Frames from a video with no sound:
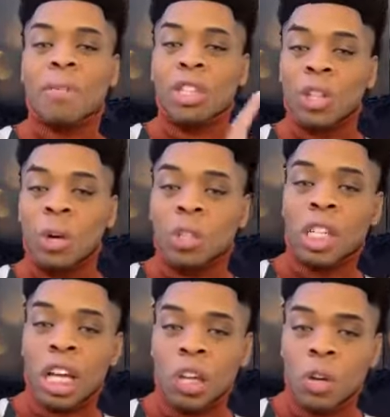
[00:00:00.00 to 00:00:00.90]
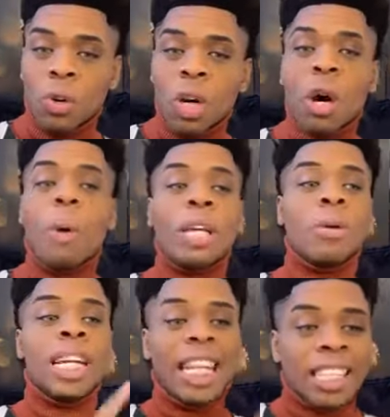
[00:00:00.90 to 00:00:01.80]
results than you when
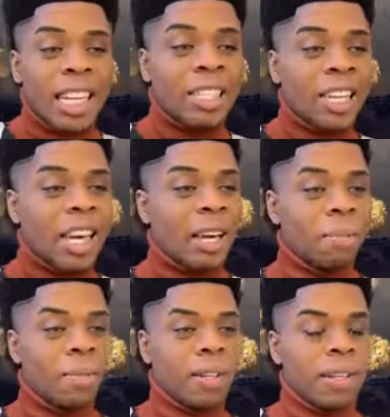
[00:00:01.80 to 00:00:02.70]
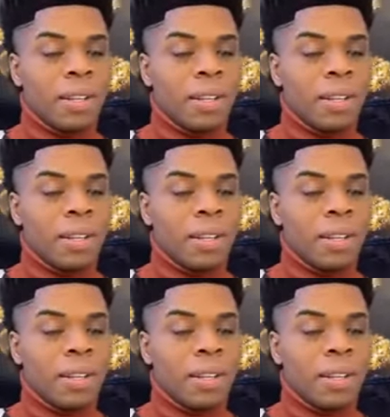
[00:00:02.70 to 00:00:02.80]
you're listening to him.